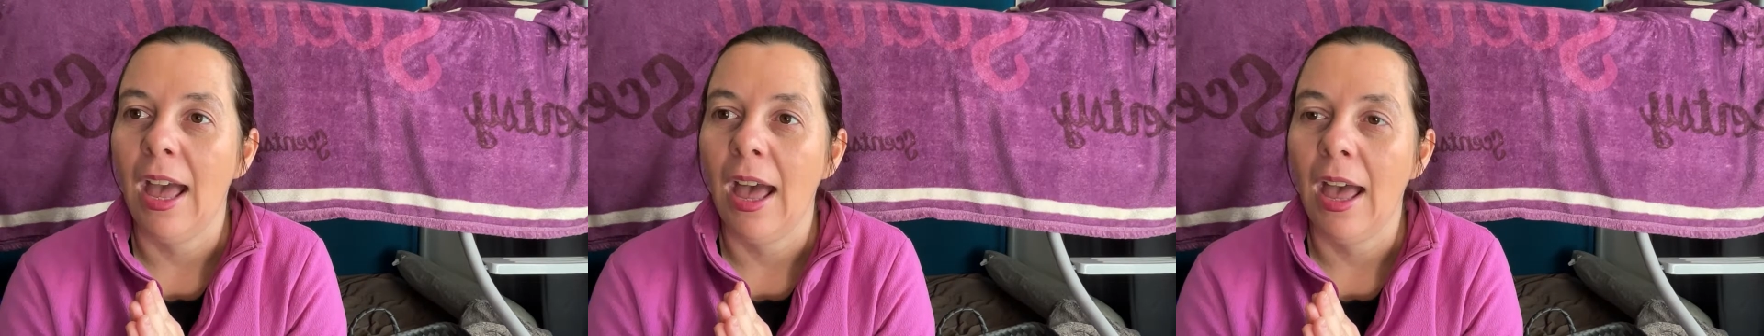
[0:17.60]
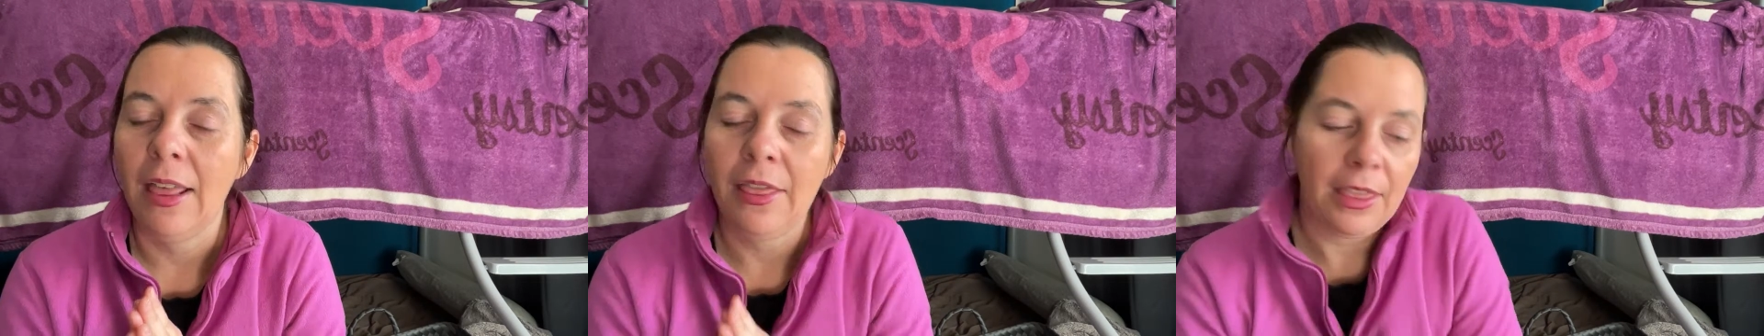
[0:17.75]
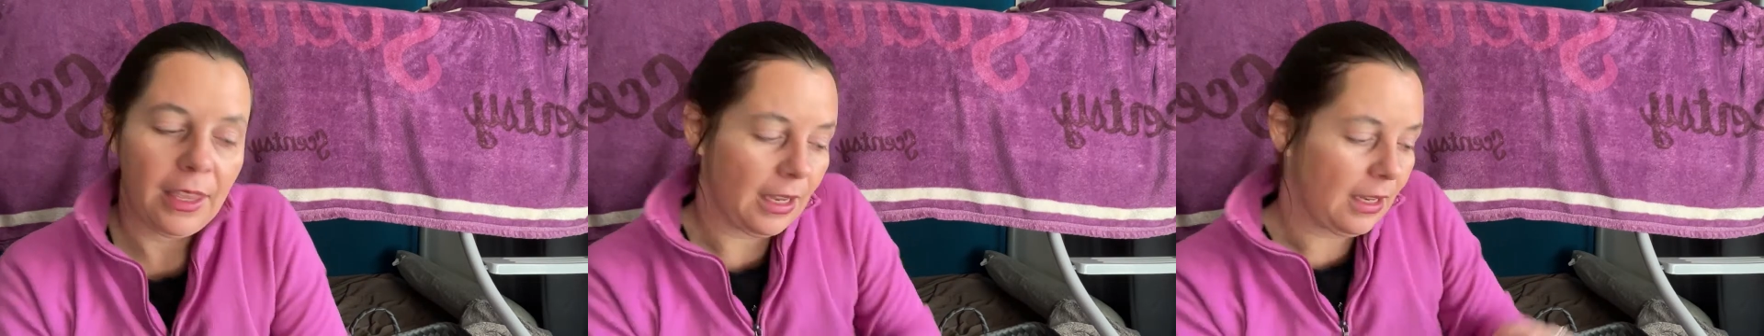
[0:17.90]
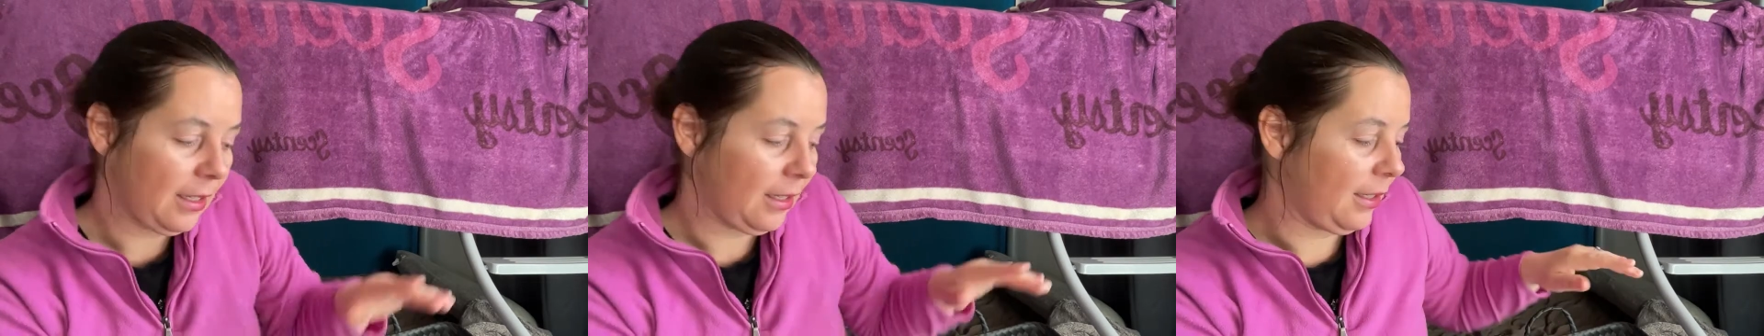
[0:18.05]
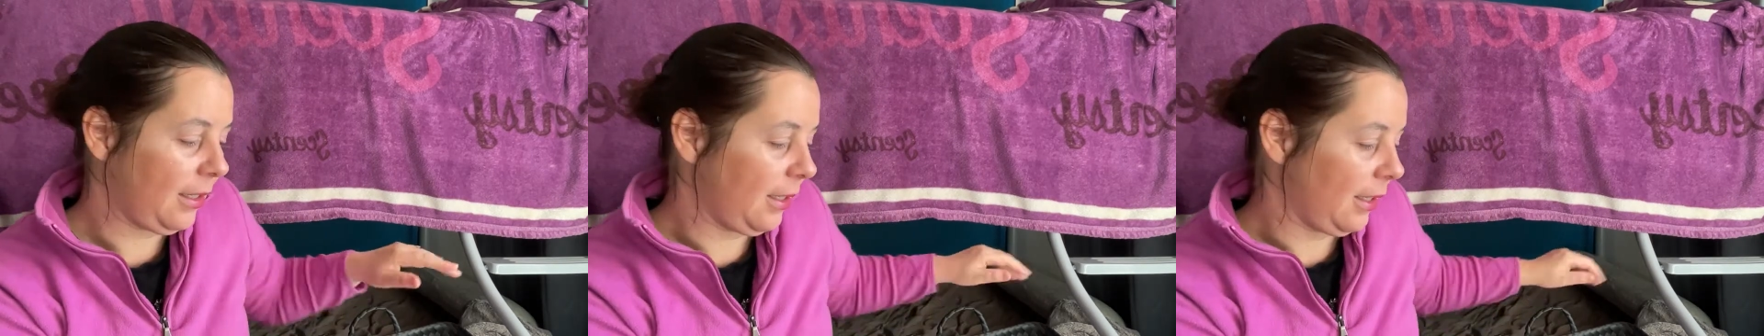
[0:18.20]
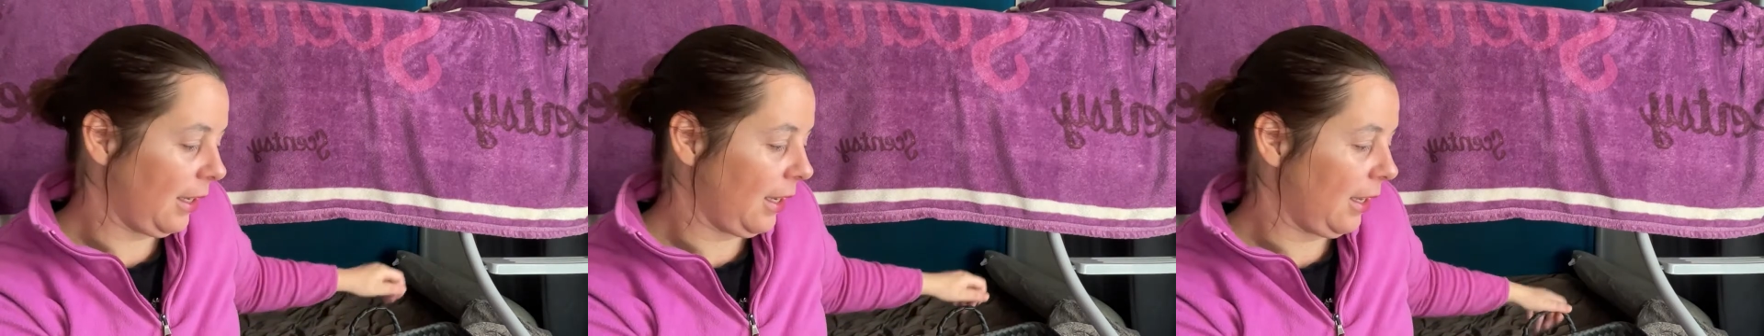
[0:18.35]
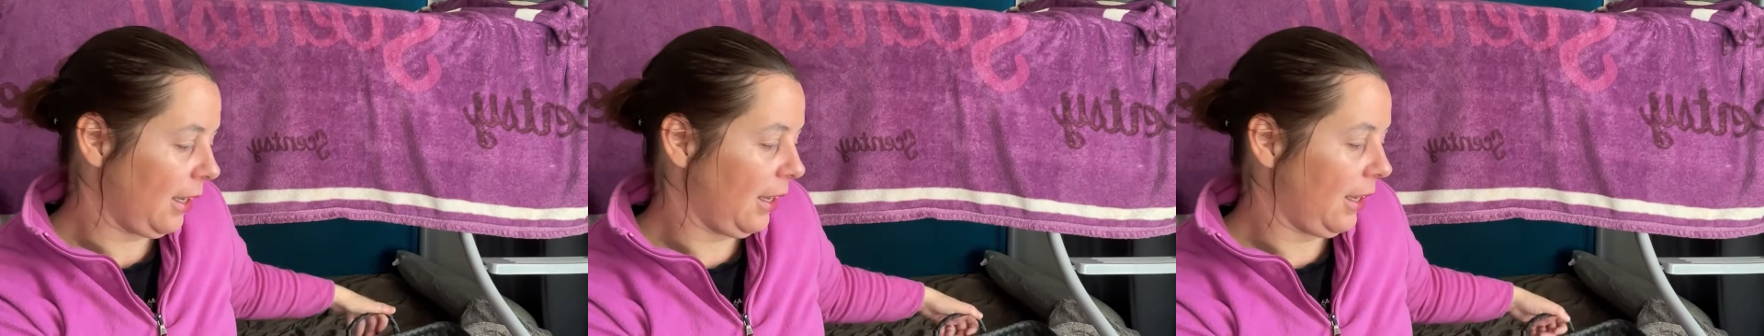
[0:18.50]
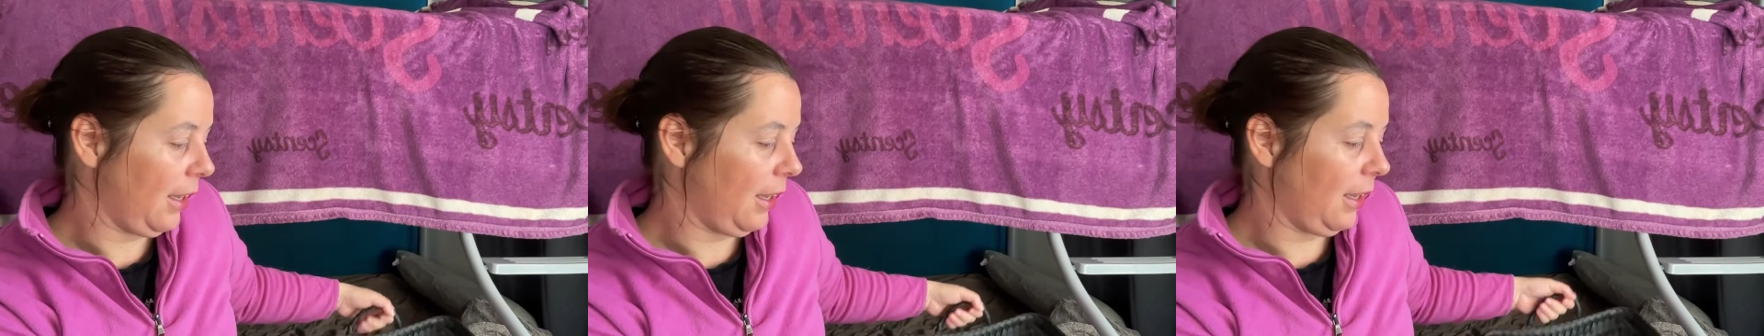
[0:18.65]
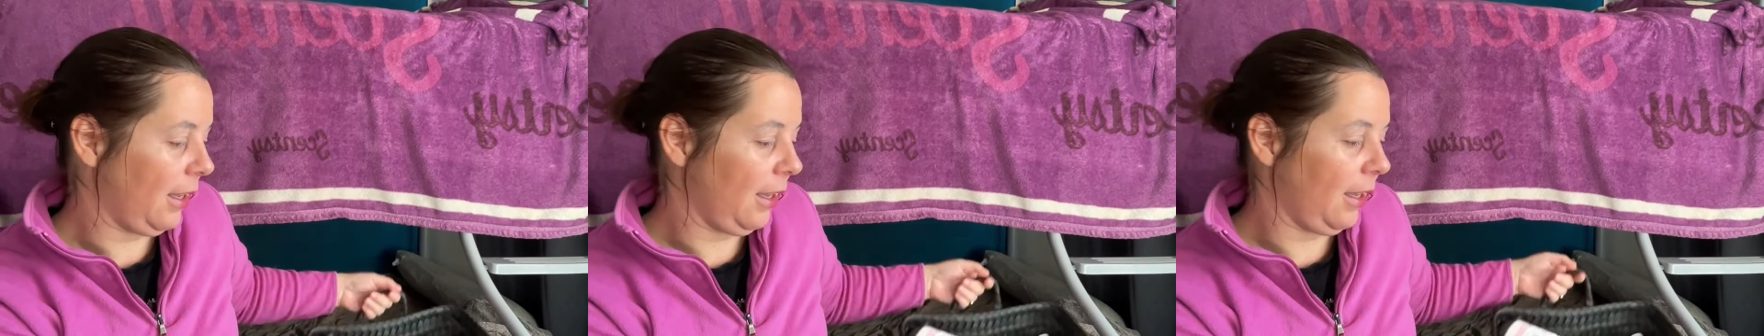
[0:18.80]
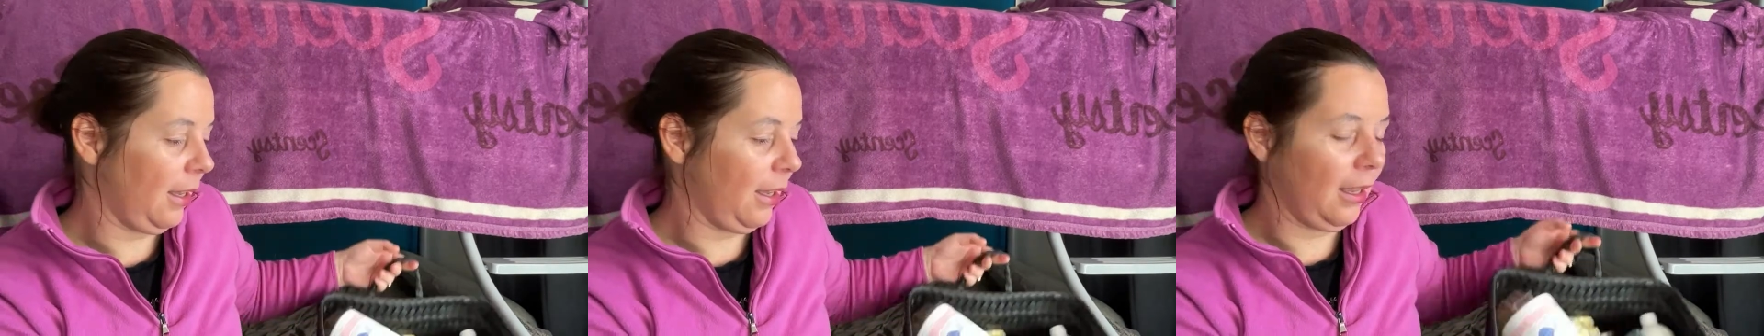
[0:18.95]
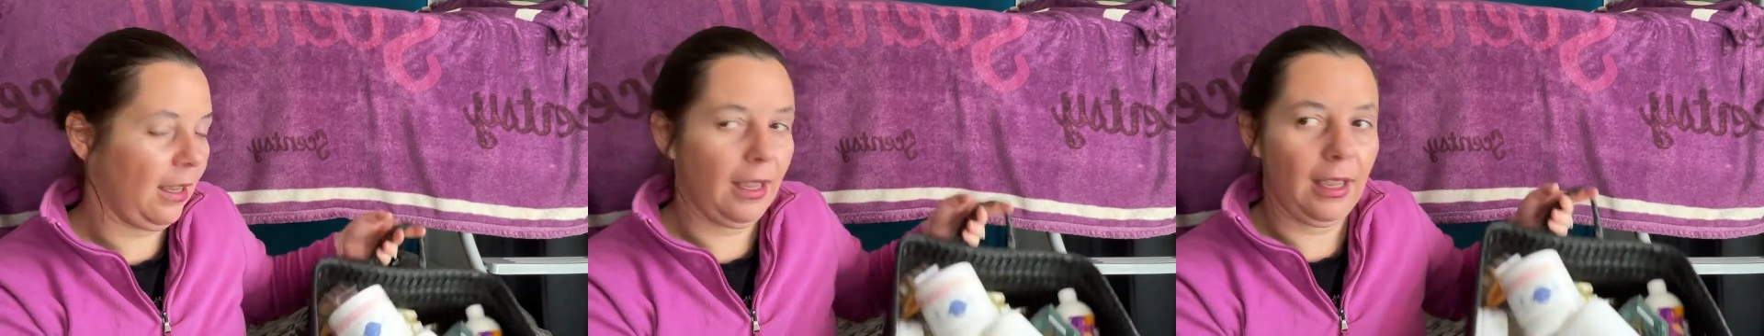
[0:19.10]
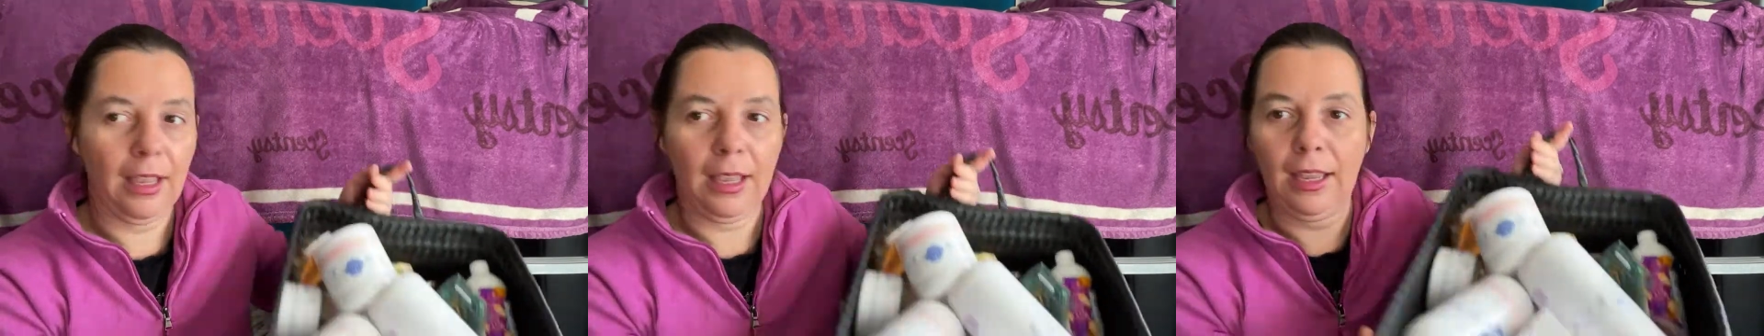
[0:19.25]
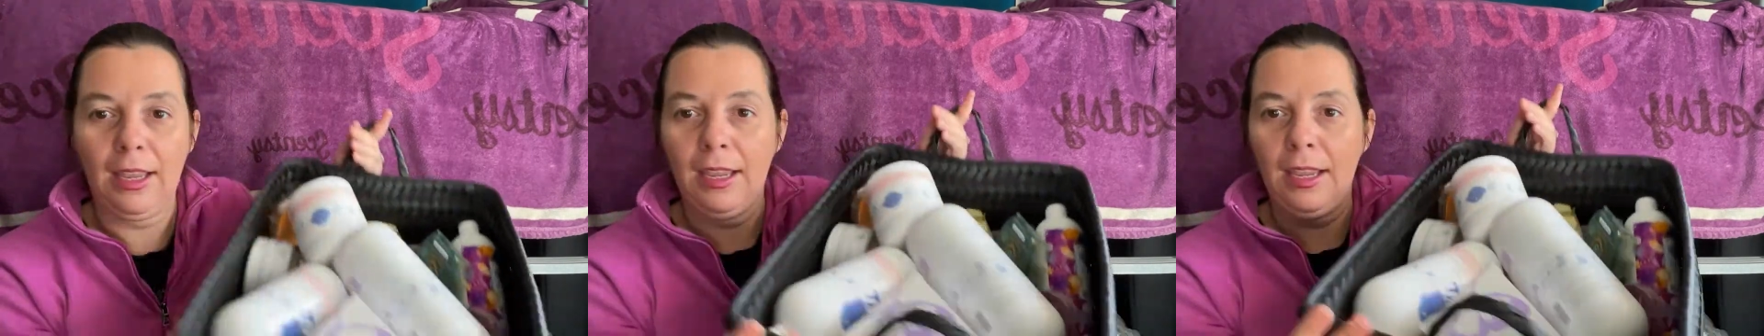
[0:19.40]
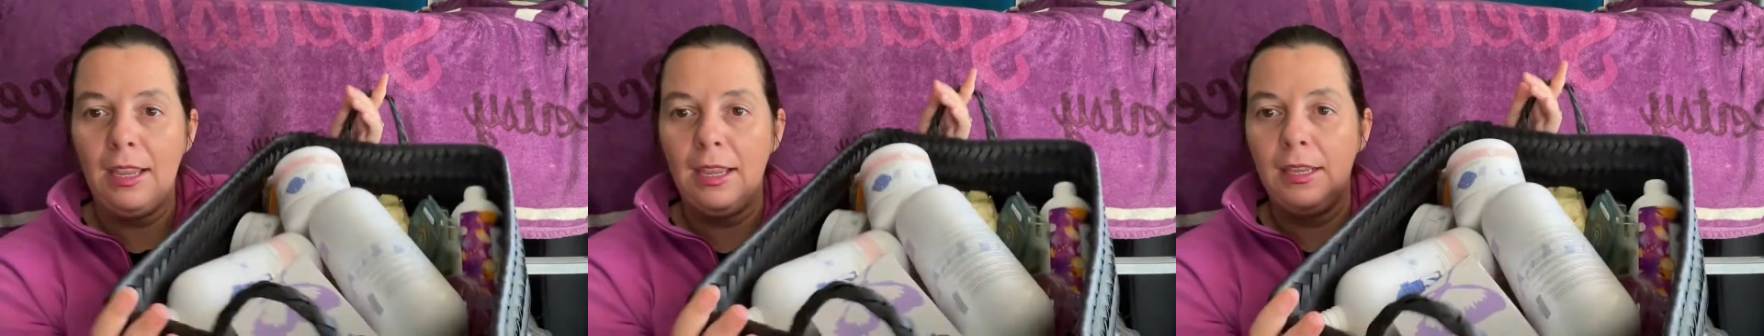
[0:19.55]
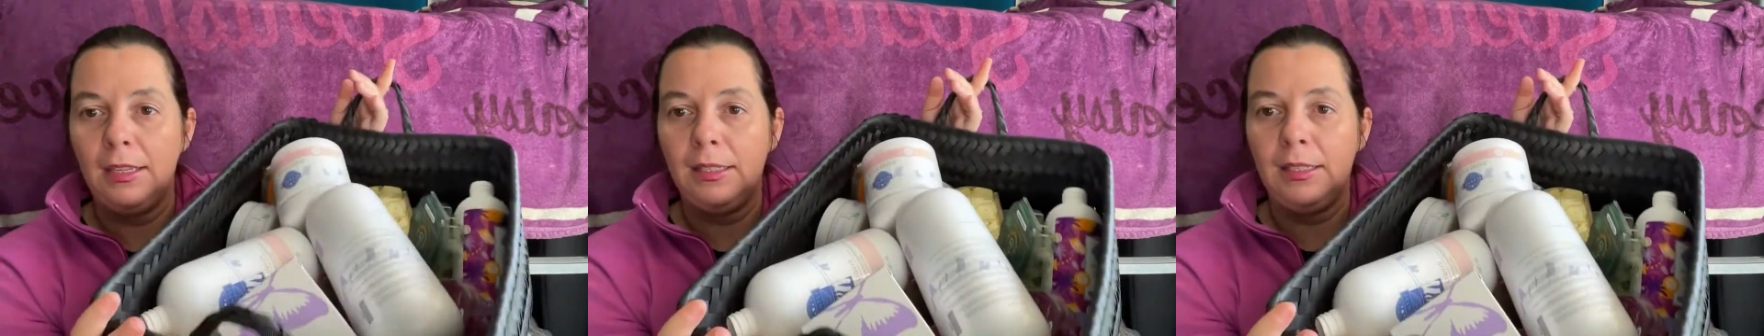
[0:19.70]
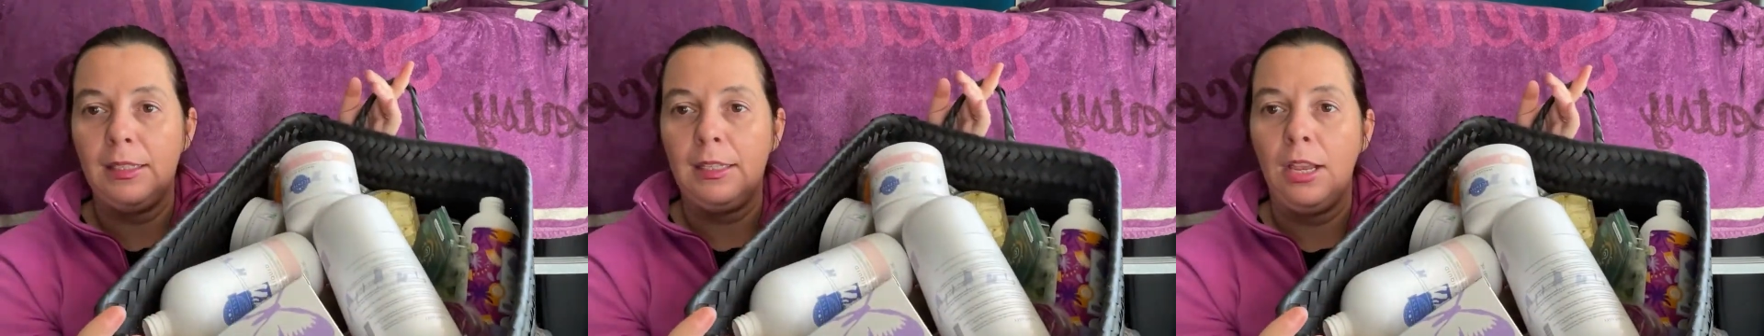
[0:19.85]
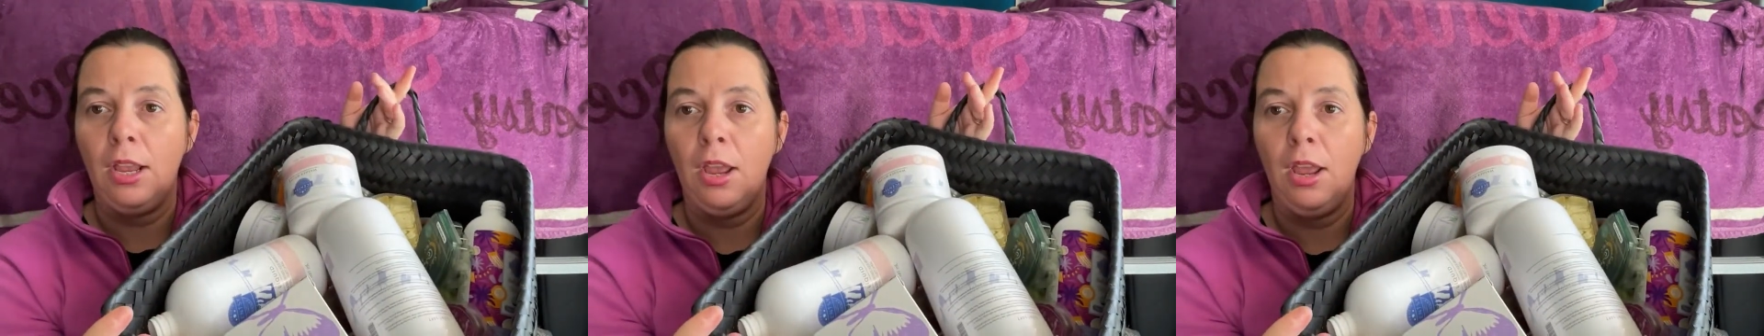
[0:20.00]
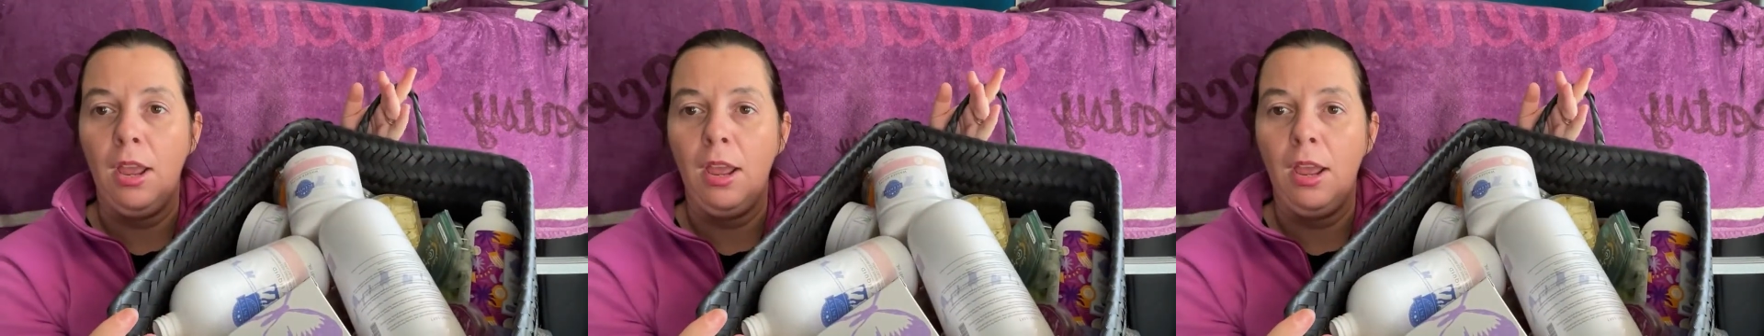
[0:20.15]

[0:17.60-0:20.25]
this is